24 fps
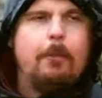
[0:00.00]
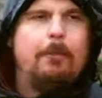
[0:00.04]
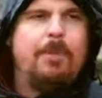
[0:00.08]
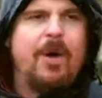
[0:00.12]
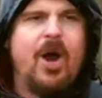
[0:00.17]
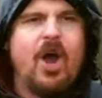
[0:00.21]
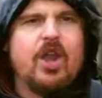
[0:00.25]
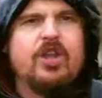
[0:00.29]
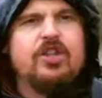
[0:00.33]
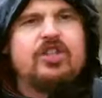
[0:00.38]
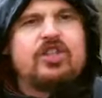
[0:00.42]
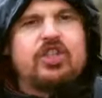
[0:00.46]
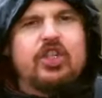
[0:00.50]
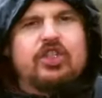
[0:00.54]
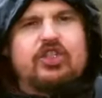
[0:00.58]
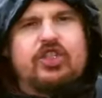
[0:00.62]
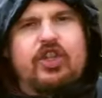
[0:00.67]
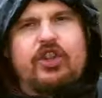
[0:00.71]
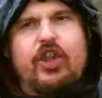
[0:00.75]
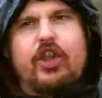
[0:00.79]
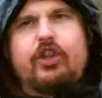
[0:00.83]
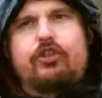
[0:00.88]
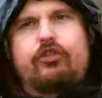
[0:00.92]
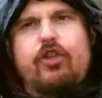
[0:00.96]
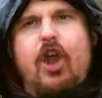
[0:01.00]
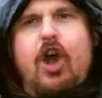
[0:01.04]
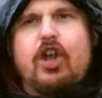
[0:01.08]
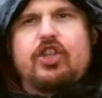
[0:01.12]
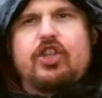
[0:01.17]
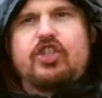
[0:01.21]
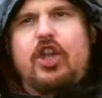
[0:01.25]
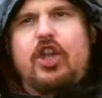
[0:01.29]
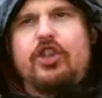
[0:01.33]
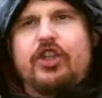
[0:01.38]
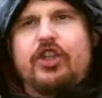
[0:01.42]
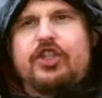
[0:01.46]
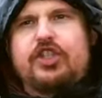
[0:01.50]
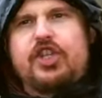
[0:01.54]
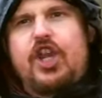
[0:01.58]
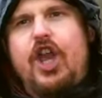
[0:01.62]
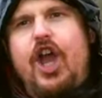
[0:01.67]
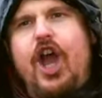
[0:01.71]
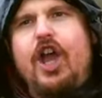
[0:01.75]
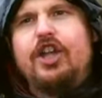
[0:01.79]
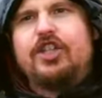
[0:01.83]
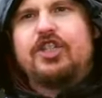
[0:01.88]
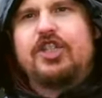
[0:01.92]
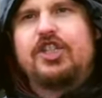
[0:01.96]
pointed to the cross on the
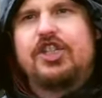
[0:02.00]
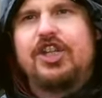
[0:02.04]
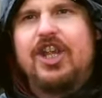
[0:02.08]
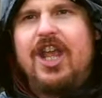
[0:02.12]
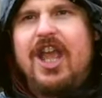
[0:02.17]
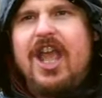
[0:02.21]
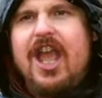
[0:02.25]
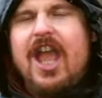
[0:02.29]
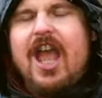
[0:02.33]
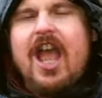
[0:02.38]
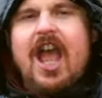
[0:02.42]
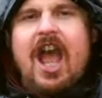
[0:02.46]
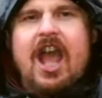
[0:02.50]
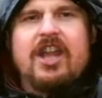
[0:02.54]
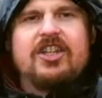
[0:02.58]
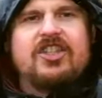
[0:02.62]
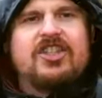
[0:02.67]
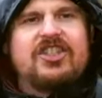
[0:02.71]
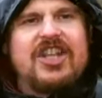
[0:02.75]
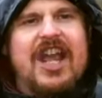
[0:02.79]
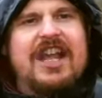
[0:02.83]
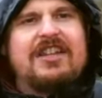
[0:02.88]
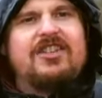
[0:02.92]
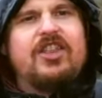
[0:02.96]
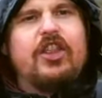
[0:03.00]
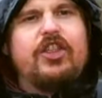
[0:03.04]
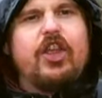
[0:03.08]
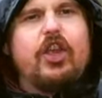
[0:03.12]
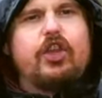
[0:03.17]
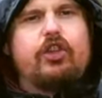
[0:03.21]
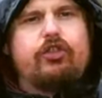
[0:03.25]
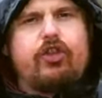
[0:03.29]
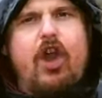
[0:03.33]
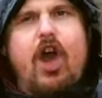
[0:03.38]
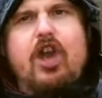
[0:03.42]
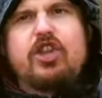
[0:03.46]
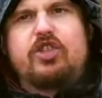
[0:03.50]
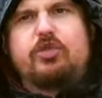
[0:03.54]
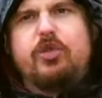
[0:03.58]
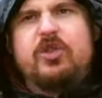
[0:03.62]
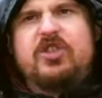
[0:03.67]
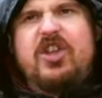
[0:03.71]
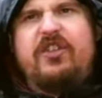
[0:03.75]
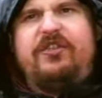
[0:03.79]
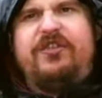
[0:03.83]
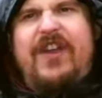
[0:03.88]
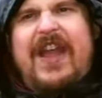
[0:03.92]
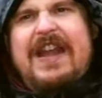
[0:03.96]
church, and said that the cross
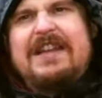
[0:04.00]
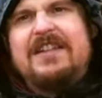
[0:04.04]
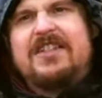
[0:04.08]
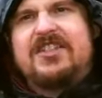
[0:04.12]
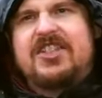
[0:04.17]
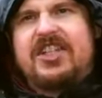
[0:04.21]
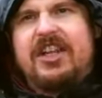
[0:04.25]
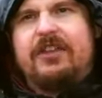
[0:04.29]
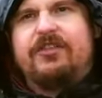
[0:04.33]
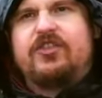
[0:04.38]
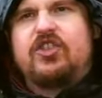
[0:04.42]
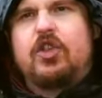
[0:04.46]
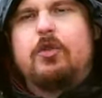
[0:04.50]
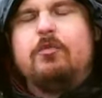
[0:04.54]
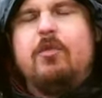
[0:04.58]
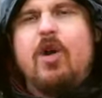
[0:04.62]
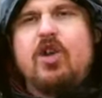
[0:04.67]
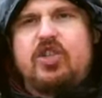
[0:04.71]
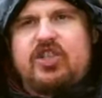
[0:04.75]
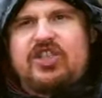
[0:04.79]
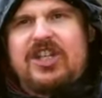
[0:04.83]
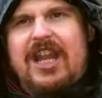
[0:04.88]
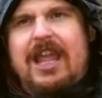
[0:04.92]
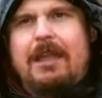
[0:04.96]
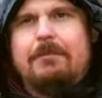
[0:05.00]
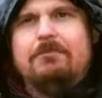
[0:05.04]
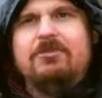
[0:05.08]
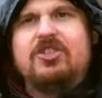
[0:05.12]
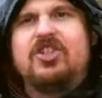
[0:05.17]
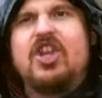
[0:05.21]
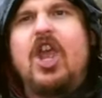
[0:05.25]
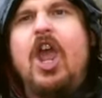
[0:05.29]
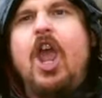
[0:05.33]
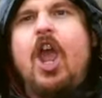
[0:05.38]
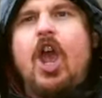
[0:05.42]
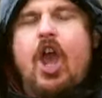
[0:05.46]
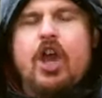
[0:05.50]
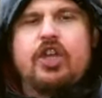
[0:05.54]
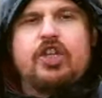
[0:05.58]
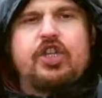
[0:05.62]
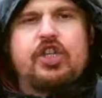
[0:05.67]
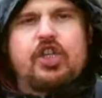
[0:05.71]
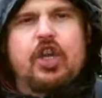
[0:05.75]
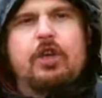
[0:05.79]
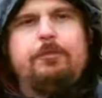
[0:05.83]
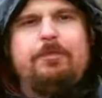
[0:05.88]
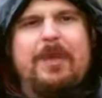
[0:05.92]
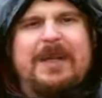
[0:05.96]
was offensive to Muslims and
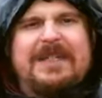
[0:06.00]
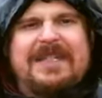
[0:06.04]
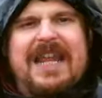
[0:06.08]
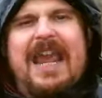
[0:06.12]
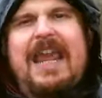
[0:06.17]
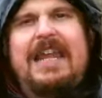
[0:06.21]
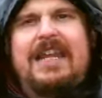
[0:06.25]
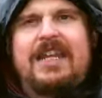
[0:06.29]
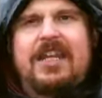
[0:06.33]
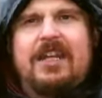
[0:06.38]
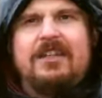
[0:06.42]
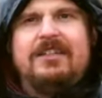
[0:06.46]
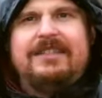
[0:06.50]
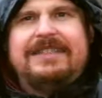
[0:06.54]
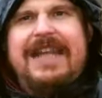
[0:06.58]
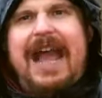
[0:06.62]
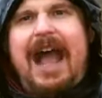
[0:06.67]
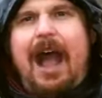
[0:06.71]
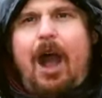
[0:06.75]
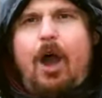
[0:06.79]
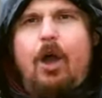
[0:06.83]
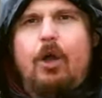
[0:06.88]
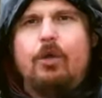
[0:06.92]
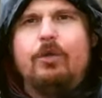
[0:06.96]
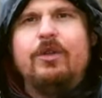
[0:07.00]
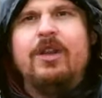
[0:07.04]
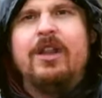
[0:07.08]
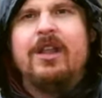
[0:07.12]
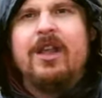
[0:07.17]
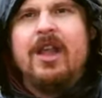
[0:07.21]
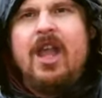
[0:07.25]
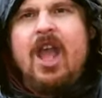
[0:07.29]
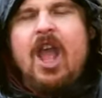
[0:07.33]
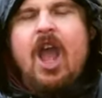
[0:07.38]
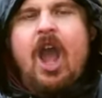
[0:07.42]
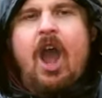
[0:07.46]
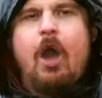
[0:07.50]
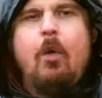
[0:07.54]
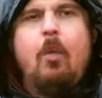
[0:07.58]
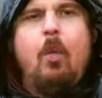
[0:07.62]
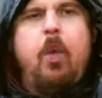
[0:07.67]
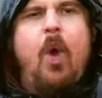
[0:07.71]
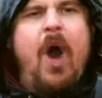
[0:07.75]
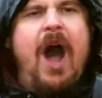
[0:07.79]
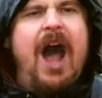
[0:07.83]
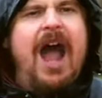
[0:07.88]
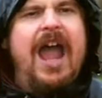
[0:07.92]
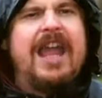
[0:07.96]
should be taken down. And
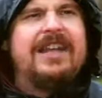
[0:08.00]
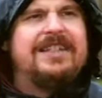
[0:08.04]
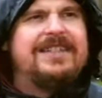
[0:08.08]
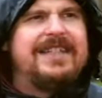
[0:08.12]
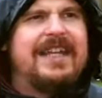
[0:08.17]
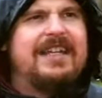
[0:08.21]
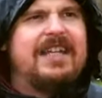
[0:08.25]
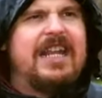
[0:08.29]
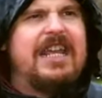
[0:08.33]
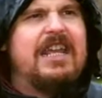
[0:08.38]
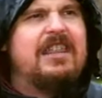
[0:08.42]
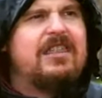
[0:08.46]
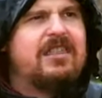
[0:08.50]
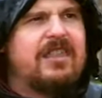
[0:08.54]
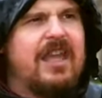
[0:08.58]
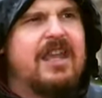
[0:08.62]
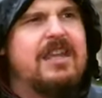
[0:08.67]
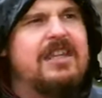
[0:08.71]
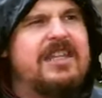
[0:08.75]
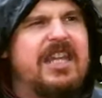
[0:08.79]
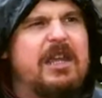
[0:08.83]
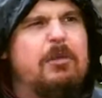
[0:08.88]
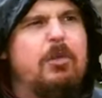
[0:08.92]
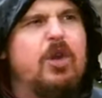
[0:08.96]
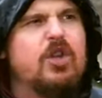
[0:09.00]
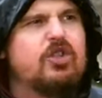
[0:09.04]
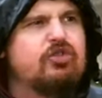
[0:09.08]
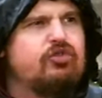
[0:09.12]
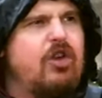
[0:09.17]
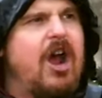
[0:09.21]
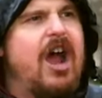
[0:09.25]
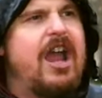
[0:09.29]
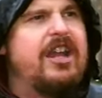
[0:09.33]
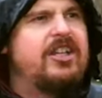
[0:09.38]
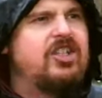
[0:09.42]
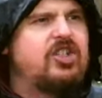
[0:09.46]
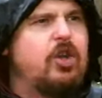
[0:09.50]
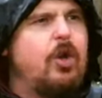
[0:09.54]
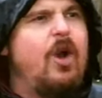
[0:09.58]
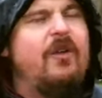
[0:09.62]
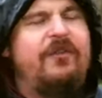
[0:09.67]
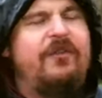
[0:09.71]
why did he think it was right to